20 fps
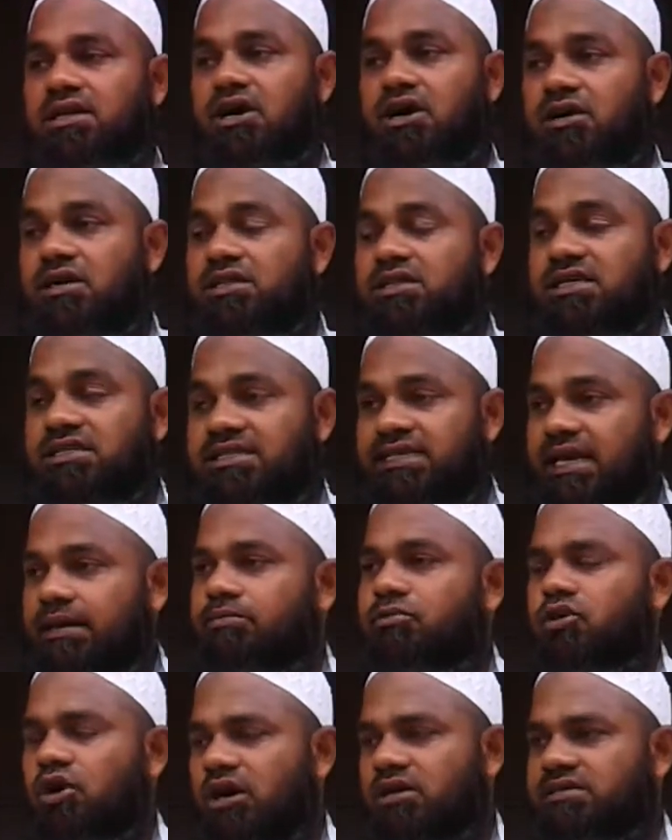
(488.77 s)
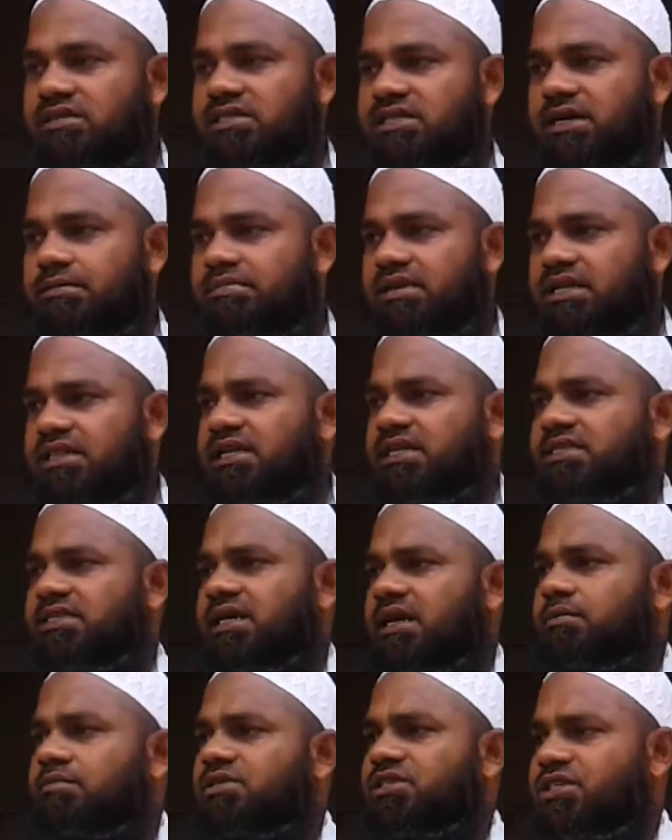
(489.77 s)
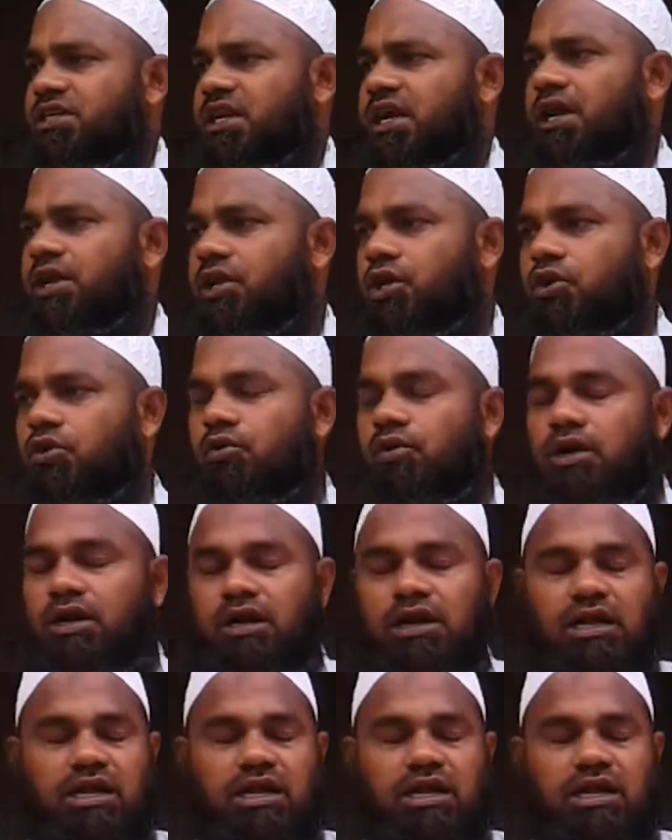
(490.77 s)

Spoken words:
Now in the same concept, in the same scenario,